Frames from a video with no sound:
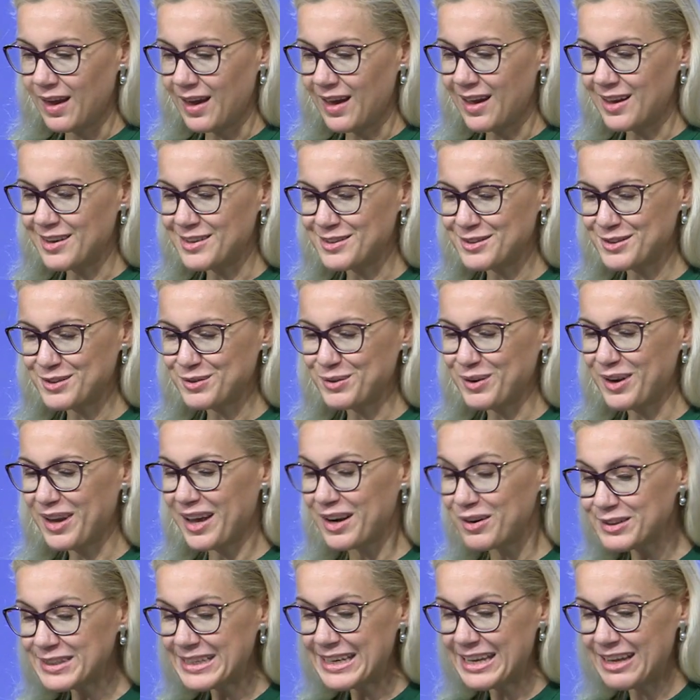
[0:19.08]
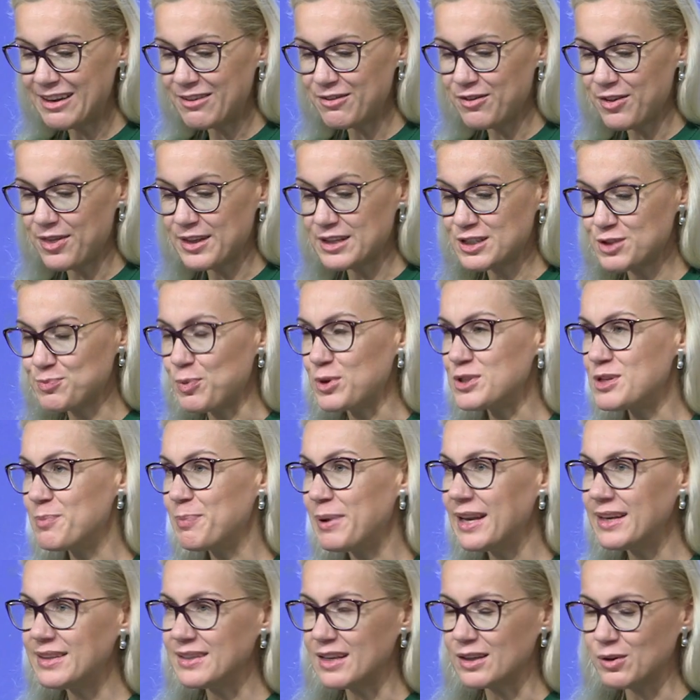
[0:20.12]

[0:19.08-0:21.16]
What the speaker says: And we cannot leave the responsibility